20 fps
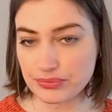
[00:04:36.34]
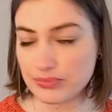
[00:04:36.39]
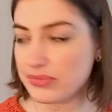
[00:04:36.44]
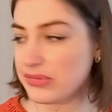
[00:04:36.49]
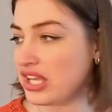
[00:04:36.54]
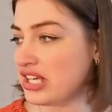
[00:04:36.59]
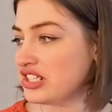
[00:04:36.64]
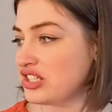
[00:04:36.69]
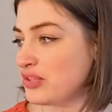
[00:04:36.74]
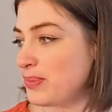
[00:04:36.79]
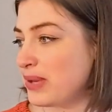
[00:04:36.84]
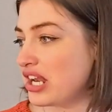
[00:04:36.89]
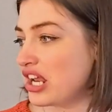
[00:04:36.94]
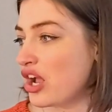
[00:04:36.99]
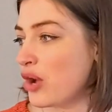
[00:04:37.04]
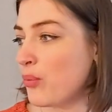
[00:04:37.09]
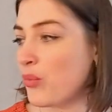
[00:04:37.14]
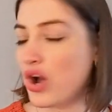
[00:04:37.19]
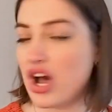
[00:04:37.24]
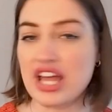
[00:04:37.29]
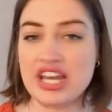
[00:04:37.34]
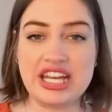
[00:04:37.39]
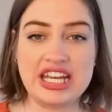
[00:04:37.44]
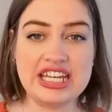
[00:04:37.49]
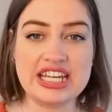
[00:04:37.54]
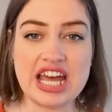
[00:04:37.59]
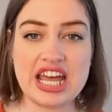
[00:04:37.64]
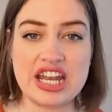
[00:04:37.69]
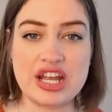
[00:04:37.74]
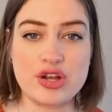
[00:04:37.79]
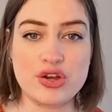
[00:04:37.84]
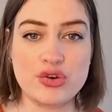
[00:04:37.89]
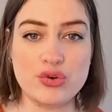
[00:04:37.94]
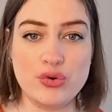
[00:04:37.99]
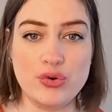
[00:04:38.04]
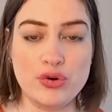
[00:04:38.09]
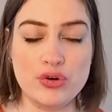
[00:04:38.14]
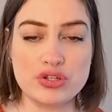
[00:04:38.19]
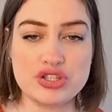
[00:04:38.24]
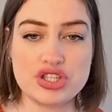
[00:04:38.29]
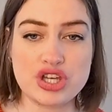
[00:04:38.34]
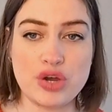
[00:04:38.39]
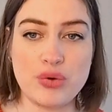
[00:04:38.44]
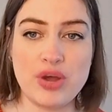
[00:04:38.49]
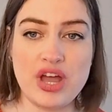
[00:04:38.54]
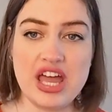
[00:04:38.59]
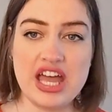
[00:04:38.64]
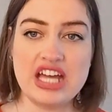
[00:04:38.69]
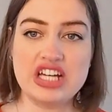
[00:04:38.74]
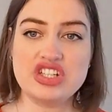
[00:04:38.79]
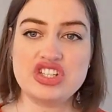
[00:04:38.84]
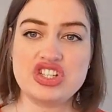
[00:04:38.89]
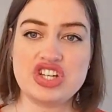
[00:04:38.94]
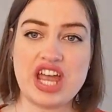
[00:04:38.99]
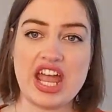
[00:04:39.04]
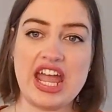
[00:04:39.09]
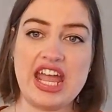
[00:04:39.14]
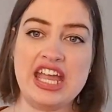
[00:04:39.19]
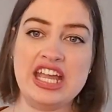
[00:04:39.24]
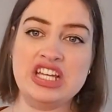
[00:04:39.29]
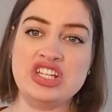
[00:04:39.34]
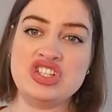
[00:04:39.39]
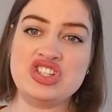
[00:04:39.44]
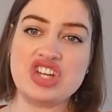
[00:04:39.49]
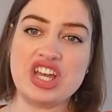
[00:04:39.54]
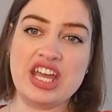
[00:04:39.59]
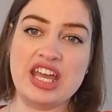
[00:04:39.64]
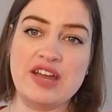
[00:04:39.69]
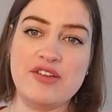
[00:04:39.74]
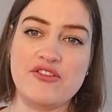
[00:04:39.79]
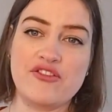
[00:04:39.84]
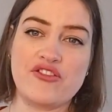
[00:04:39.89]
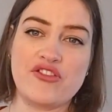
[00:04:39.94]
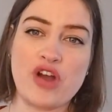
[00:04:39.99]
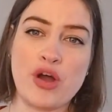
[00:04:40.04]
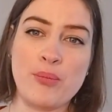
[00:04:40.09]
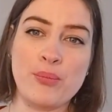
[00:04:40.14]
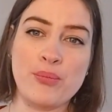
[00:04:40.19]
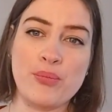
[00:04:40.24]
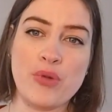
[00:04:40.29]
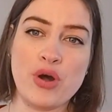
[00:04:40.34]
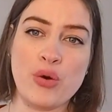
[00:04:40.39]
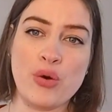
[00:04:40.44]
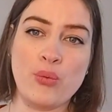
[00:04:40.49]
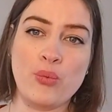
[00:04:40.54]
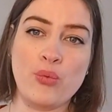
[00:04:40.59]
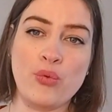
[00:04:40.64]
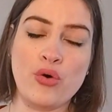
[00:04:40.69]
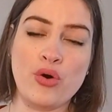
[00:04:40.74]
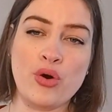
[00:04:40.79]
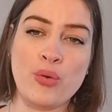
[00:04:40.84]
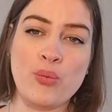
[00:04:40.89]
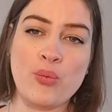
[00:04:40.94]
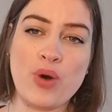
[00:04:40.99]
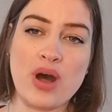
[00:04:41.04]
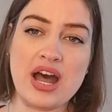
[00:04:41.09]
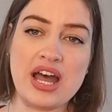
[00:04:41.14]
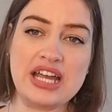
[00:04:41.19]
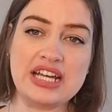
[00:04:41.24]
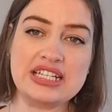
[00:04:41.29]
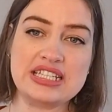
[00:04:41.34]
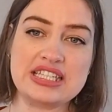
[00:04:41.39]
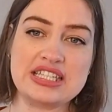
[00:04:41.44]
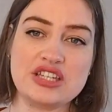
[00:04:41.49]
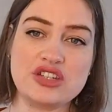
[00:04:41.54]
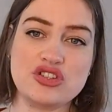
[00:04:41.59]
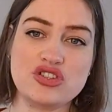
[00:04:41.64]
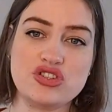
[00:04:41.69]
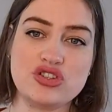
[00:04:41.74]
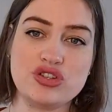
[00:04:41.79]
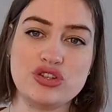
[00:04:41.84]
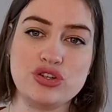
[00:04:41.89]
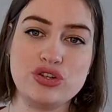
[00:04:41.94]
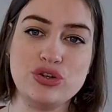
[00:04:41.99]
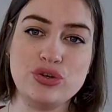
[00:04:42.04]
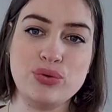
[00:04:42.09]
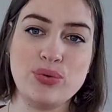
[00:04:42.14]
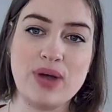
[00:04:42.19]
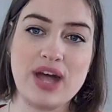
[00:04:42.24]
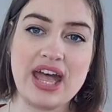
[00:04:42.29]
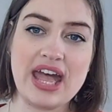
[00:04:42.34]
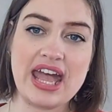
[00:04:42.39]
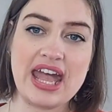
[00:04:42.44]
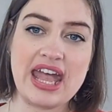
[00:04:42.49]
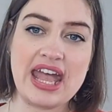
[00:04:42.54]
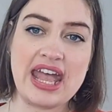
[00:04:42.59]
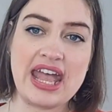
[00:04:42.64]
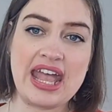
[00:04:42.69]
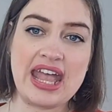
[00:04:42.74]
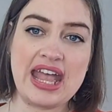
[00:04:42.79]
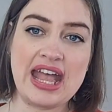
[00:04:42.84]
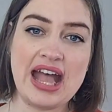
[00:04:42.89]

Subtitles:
depending on what I need, and I can also change it from a warm white to a